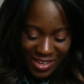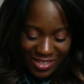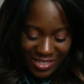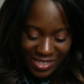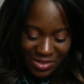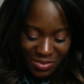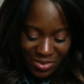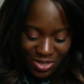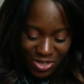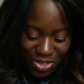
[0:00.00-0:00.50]

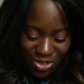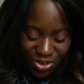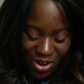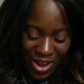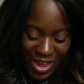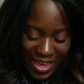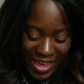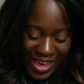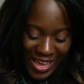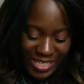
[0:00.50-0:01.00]
So I'm going to
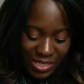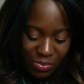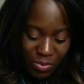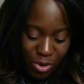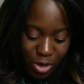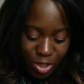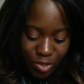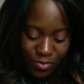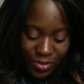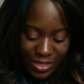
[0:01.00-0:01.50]
try and get as
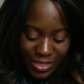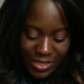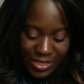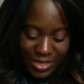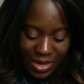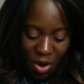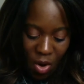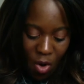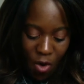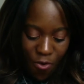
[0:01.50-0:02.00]
much of
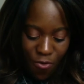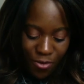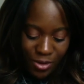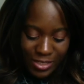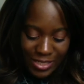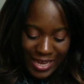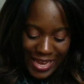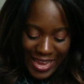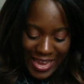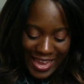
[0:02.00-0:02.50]
this off
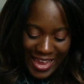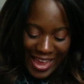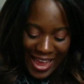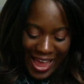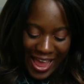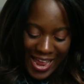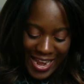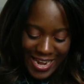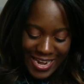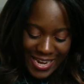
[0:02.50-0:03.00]
as I
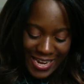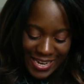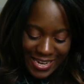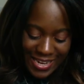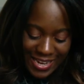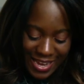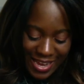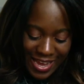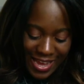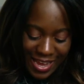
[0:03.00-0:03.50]
can,
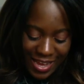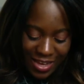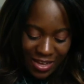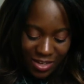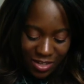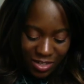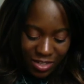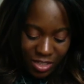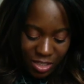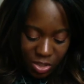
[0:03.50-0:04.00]

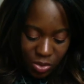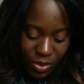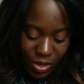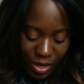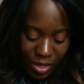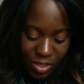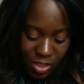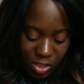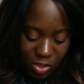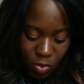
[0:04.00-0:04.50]
just so I
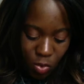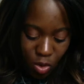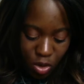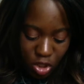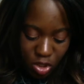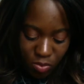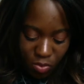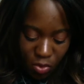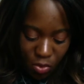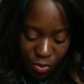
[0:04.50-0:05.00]
can
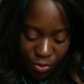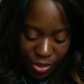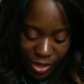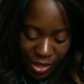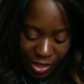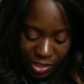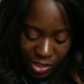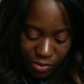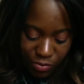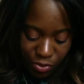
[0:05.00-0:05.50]
swatch more
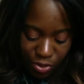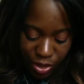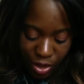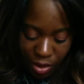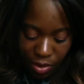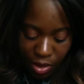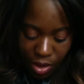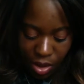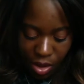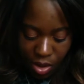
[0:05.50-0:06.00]
things for
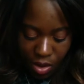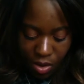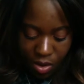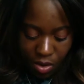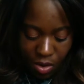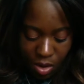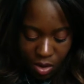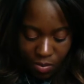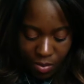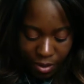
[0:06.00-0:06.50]
you.
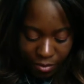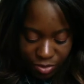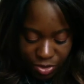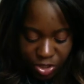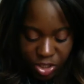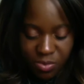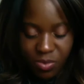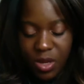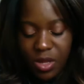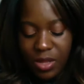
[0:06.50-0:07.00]
I might have to
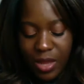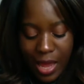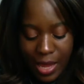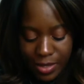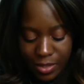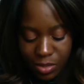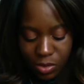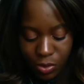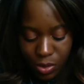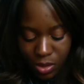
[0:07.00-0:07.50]
use my other
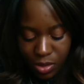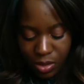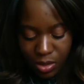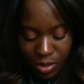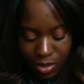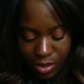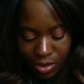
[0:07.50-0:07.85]
hand as well.